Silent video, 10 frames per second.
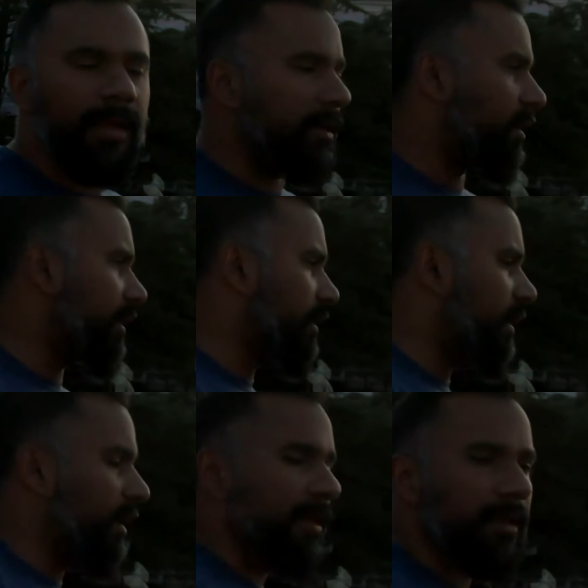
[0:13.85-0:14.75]
Alright,
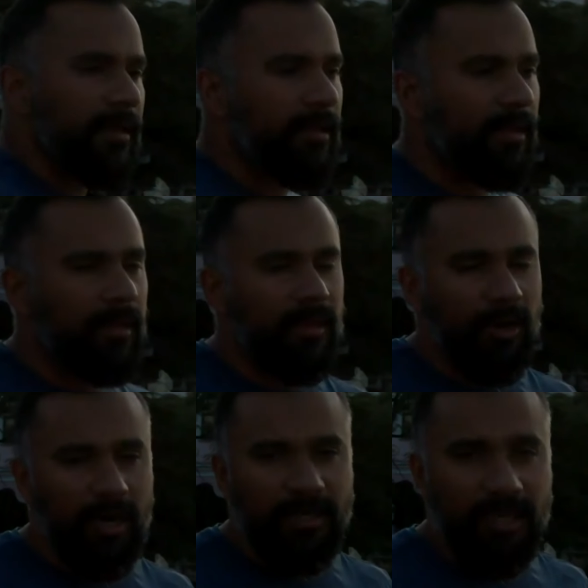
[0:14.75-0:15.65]
hey.
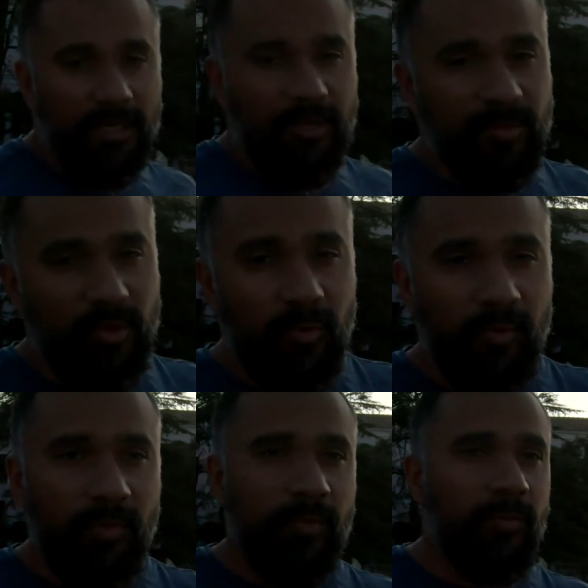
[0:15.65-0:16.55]
Alright, Assalamualaikum. So
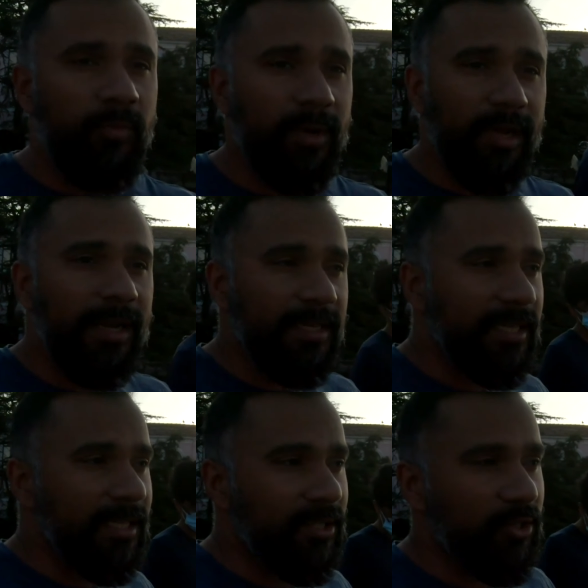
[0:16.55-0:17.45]
we're gonna
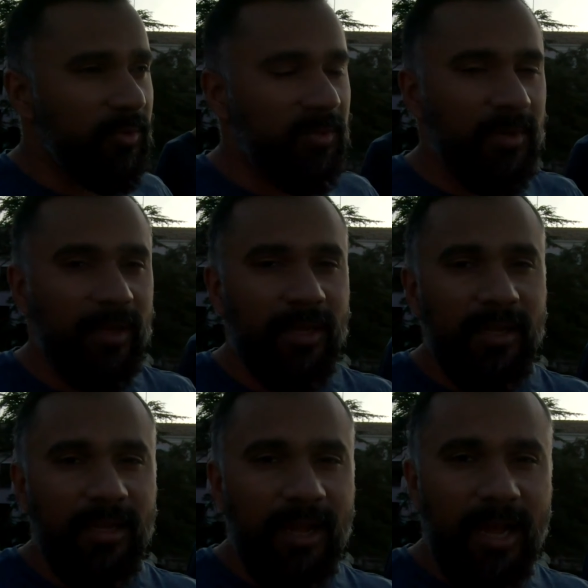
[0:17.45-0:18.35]
teach you
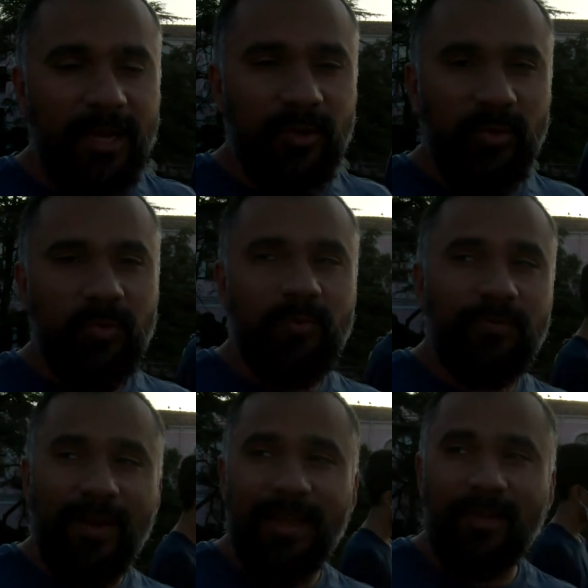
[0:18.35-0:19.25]
how to
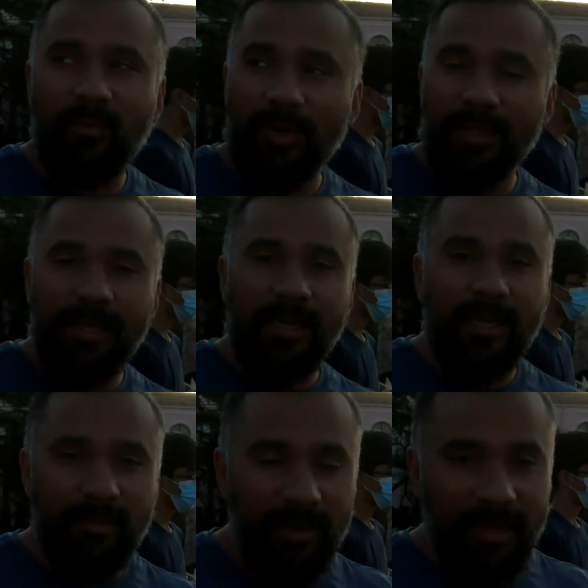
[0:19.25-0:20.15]
find where the
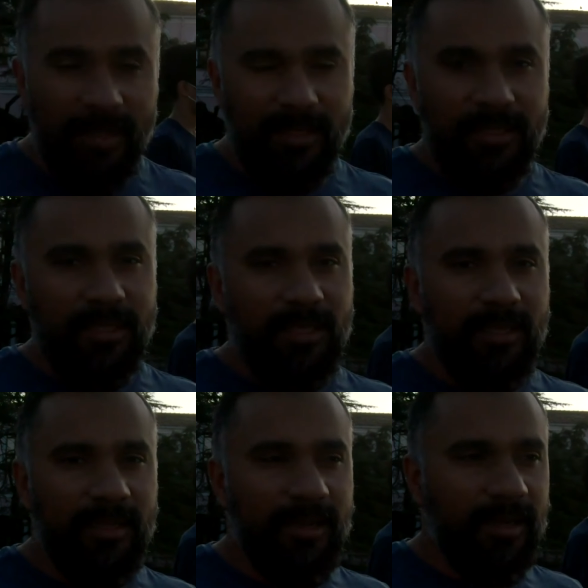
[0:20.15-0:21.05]
Qibla is
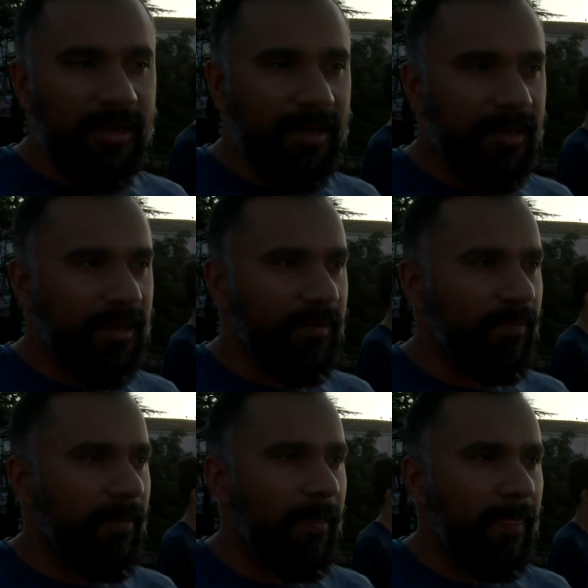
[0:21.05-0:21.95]
um,
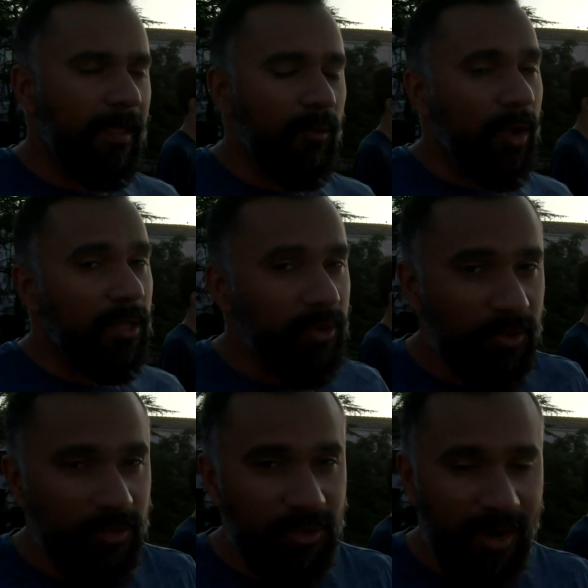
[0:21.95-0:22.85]
while
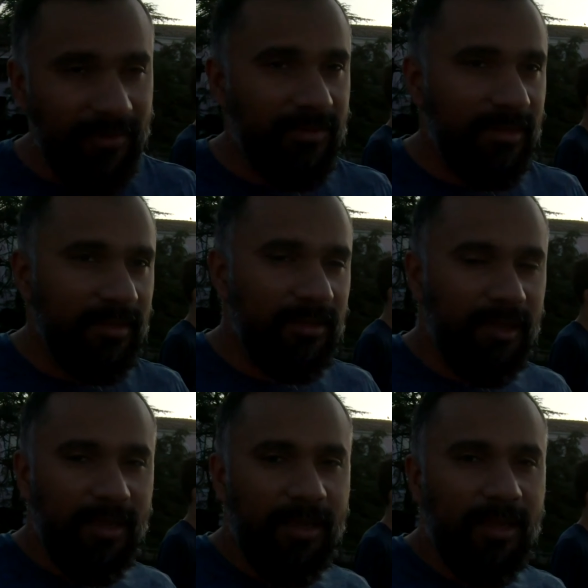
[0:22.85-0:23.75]
you're traveling, okay?